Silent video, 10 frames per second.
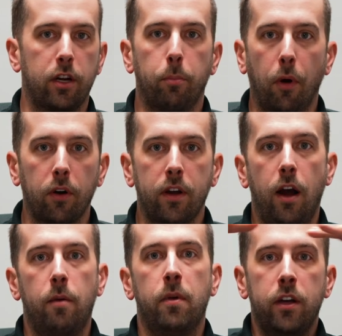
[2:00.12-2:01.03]
like a ball
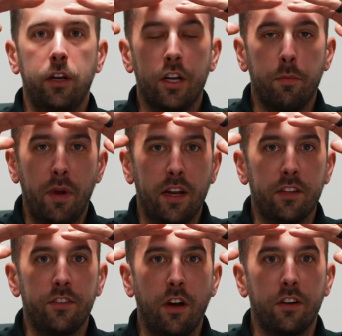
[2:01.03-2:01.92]
cap, you can make it
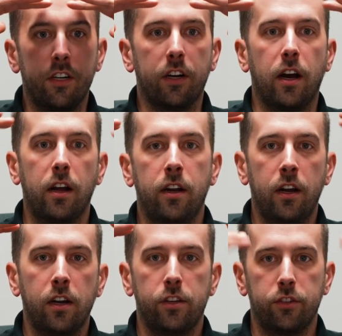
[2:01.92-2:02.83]
snug to your head
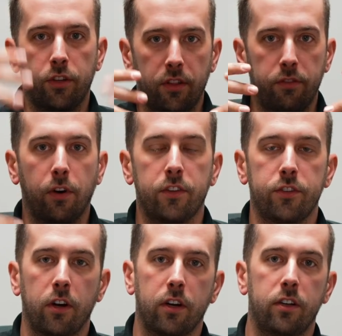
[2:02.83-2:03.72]
so that the front's
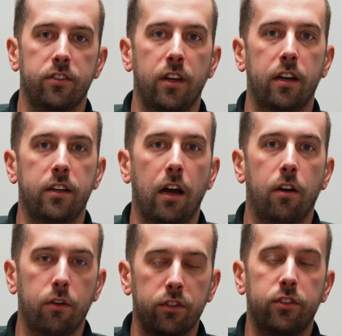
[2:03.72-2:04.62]
not gonna sag
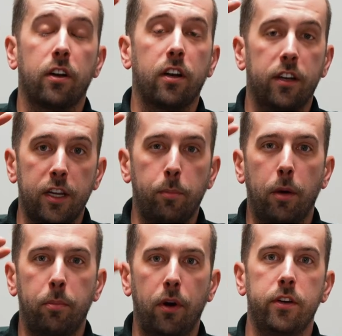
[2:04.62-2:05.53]
down or it's not gonna tip
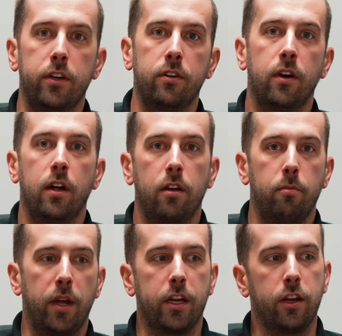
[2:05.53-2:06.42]
up on you
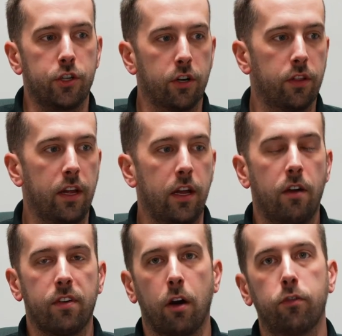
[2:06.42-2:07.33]
making sure that you
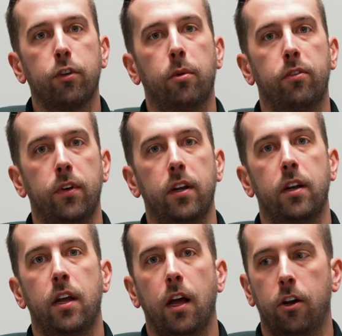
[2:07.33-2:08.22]
have comfortable fit
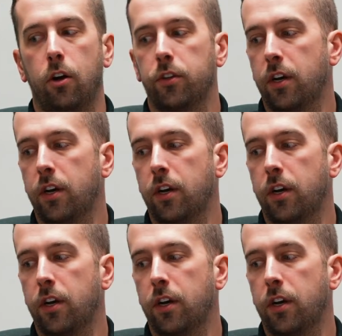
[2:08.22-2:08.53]
at all